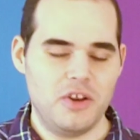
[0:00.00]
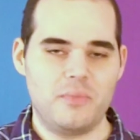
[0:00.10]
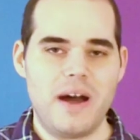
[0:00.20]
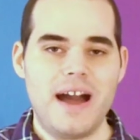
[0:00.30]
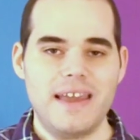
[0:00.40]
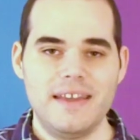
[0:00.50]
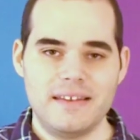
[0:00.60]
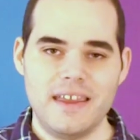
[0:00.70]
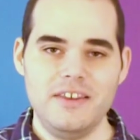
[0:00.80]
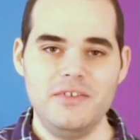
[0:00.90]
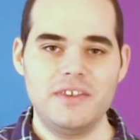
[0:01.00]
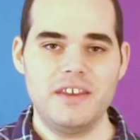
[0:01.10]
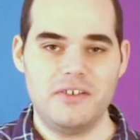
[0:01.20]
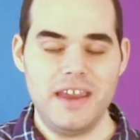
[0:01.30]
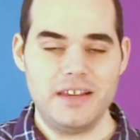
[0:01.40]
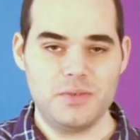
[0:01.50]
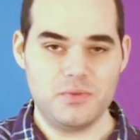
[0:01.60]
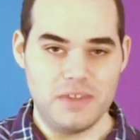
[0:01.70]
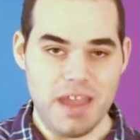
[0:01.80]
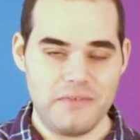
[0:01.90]
in your pocket and use it, your hands
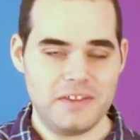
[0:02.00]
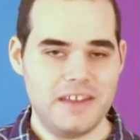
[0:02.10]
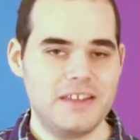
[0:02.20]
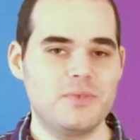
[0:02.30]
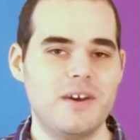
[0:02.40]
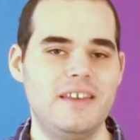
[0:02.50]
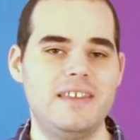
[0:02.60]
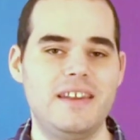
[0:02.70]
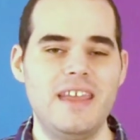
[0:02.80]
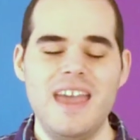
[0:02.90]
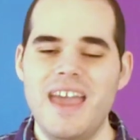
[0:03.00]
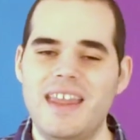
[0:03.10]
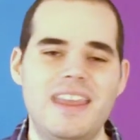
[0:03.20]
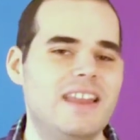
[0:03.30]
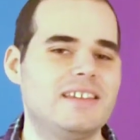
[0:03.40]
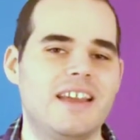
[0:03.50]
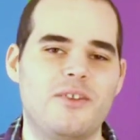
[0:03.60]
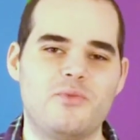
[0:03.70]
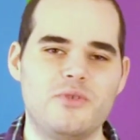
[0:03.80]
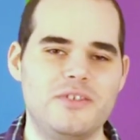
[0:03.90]
will definitely get sweaty then, and then it's like
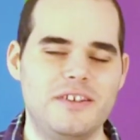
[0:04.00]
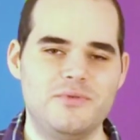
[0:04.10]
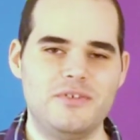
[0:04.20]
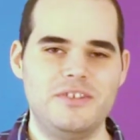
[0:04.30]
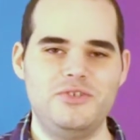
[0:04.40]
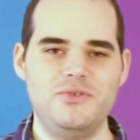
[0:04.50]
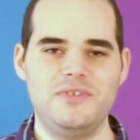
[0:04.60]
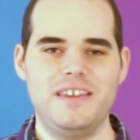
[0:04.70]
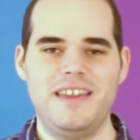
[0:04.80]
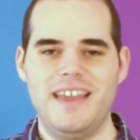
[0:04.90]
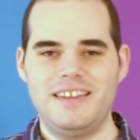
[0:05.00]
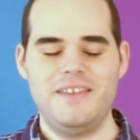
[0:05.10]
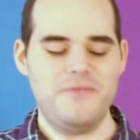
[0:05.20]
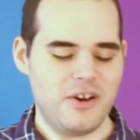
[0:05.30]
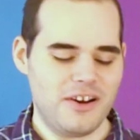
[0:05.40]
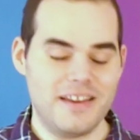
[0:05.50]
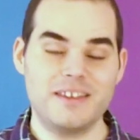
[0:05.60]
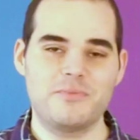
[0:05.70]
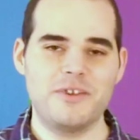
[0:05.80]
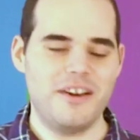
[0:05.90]
a really, really juicy, nasty fart, and
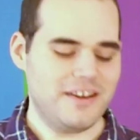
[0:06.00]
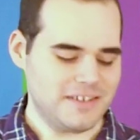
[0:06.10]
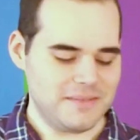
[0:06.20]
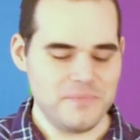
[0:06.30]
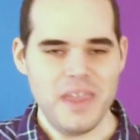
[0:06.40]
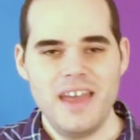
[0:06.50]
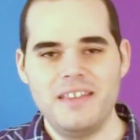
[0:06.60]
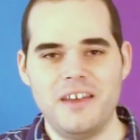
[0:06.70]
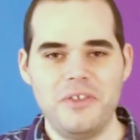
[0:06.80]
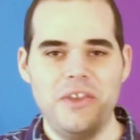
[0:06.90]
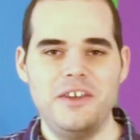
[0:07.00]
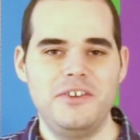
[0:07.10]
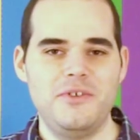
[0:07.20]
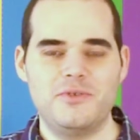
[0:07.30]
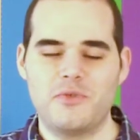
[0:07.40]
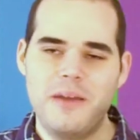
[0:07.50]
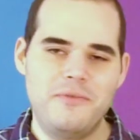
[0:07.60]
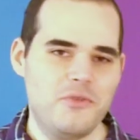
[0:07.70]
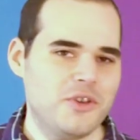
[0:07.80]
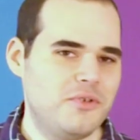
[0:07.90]
it's pretty awesome. The other thing you can do is right
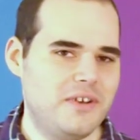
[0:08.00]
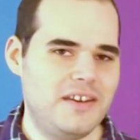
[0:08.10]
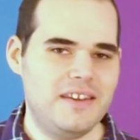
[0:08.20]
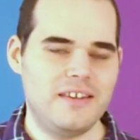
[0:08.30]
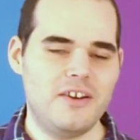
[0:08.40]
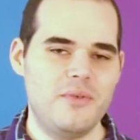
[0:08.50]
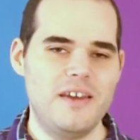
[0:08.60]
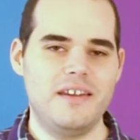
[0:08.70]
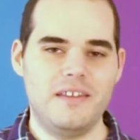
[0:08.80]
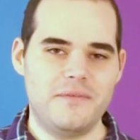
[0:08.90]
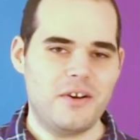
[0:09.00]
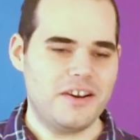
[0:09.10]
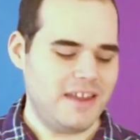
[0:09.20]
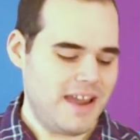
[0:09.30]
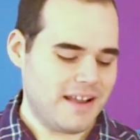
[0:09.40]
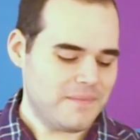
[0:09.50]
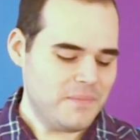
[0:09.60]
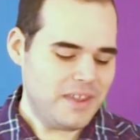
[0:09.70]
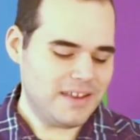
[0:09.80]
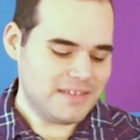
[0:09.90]
before you go in on the fart attack
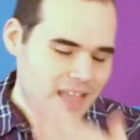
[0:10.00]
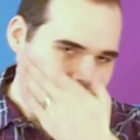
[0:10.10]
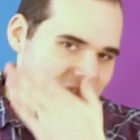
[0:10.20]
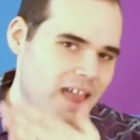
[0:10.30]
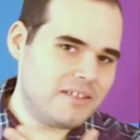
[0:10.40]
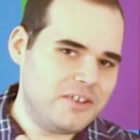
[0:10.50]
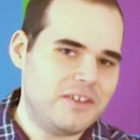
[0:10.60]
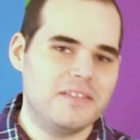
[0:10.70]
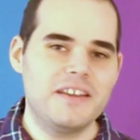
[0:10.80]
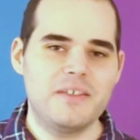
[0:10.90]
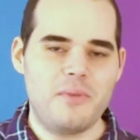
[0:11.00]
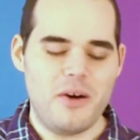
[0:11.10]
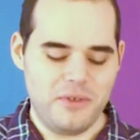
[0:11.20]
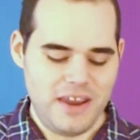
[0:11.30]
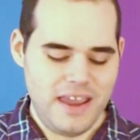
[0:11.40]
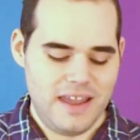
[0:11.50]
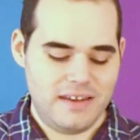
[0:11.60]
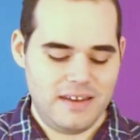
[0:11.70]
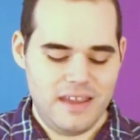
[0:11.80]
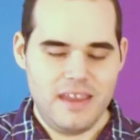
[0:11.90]
is you can lick the palm of your
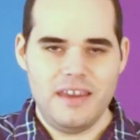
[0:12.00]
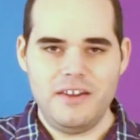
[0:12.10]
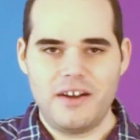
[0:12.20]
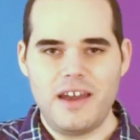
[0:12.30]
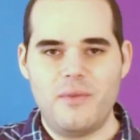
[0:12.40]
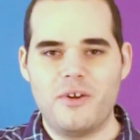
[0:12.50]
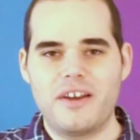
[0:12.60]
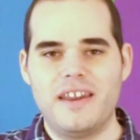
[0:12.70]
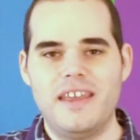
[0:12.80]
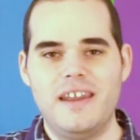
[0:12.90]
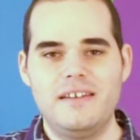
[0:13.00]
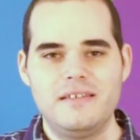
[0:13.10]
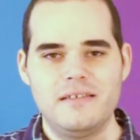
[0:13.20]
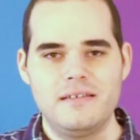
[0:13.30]
hand, you know, kind of work it in